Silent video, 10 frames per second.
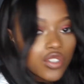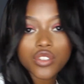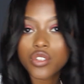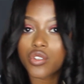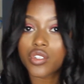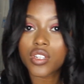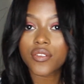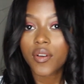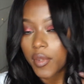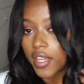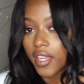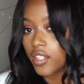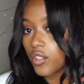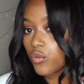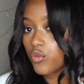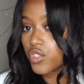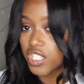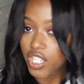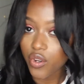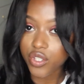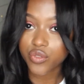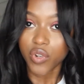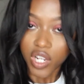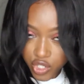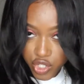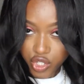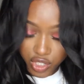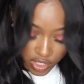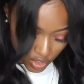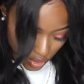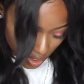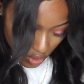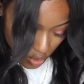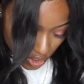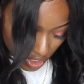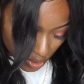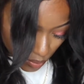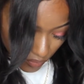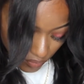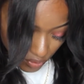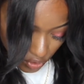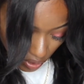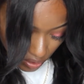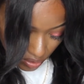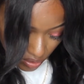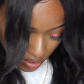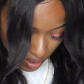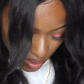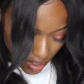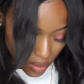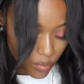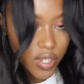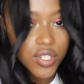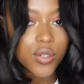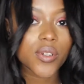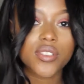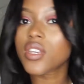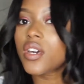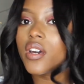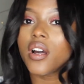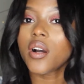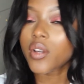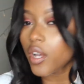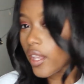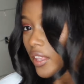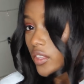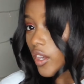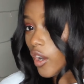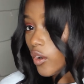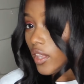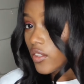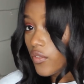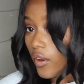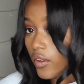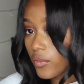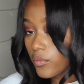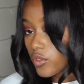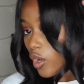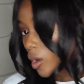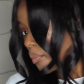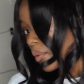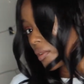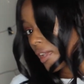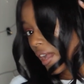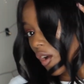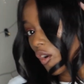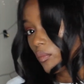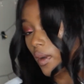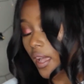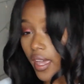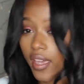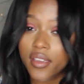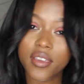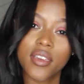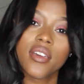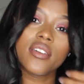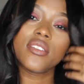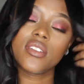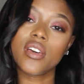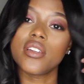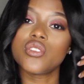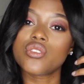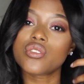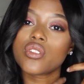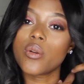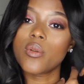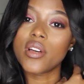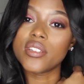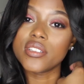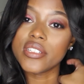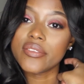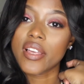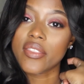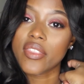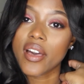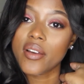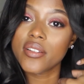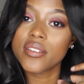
So usually if I'm like in a serious rush, and usually this is with straighteners, what I do is I'll curl like the very top layer of my hair, and then I just go underneath like that